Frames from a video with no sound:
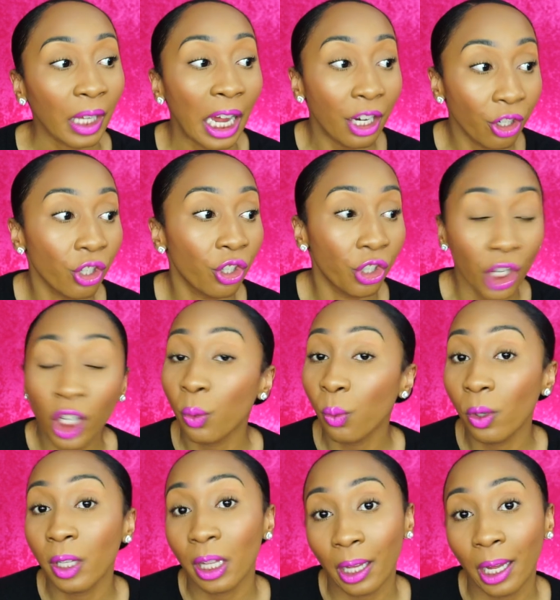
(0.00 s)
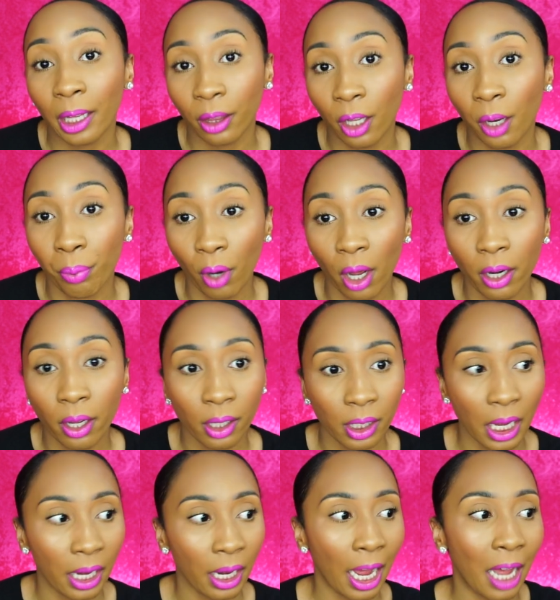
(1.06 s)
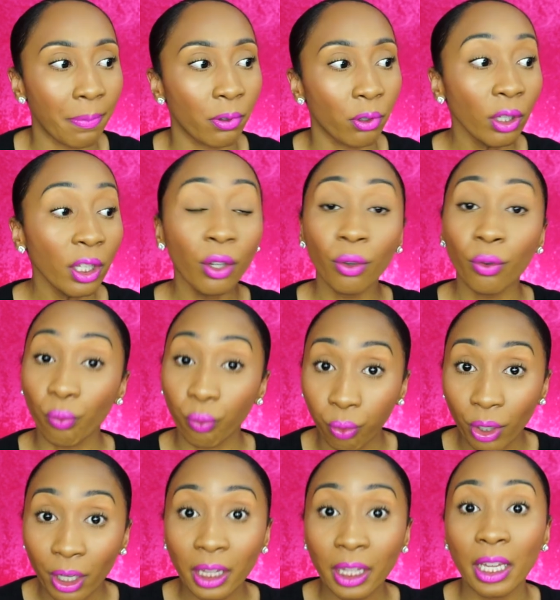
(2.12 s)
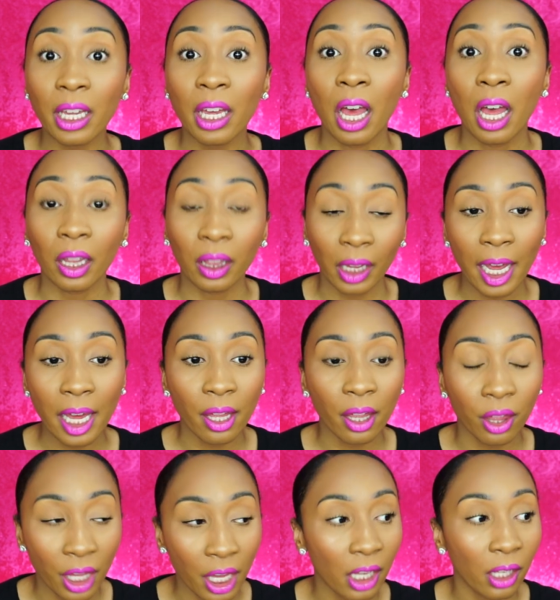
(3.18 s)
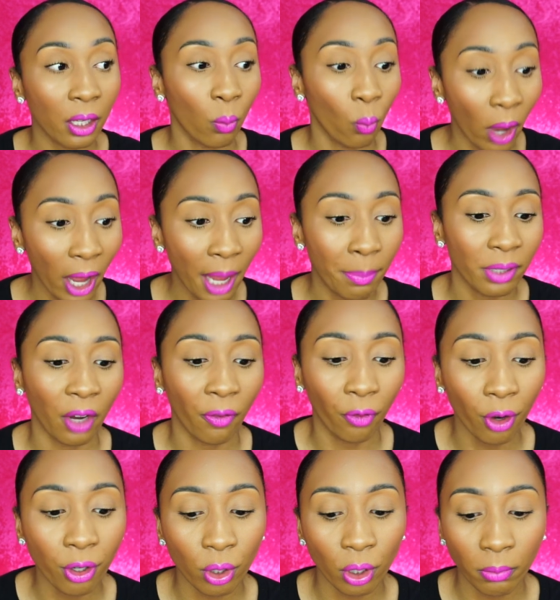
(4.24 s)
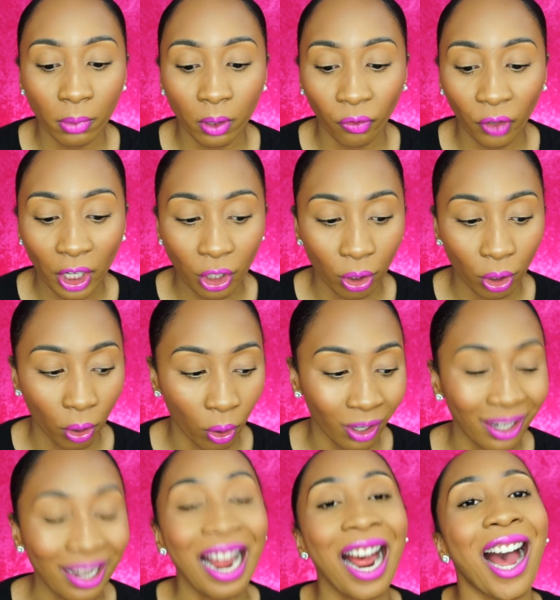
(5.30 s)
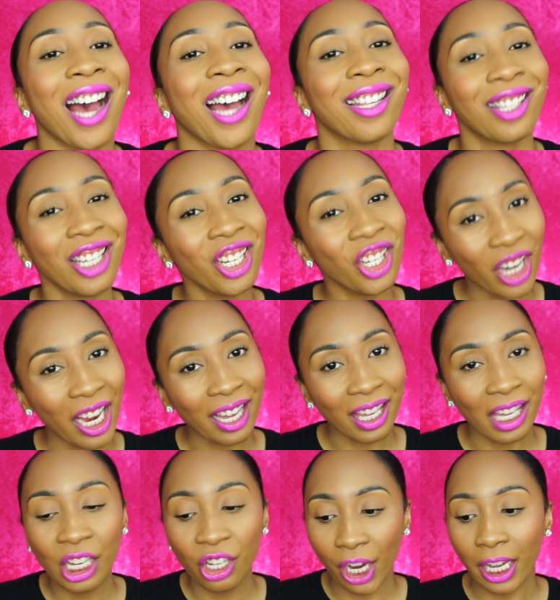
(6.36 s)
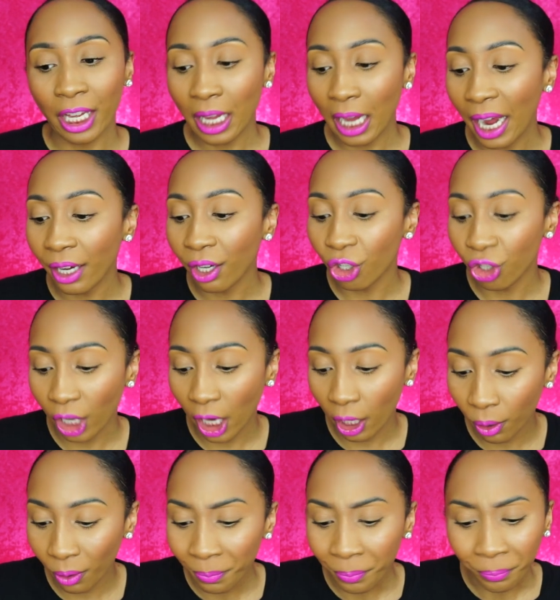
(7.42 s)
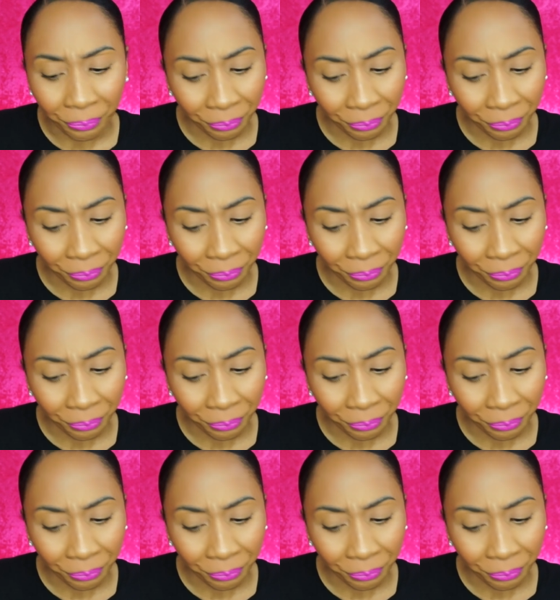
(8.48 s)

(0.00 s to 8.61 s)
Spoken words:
I just genuinely like their products, and I absolutely really like these wipes. I first saw them featured on Auntie Jackie, Jackie Ina's channel.